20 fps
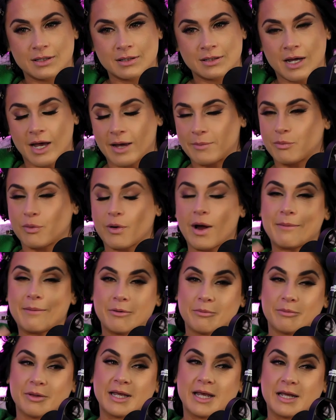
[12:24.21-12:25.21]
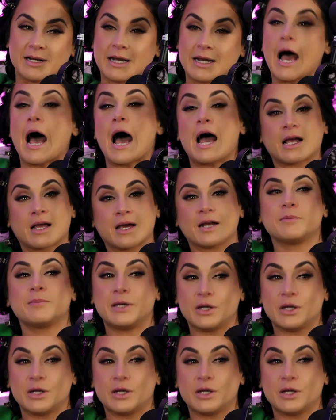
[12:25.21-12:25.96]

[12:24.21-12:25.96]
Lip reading: I'm probably not going to be